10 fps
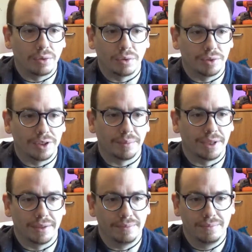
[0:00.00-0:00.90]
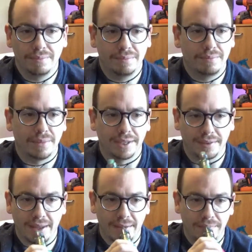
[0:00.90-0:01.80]
or something like
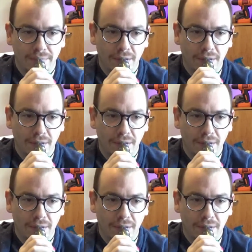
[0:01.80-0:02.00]
that.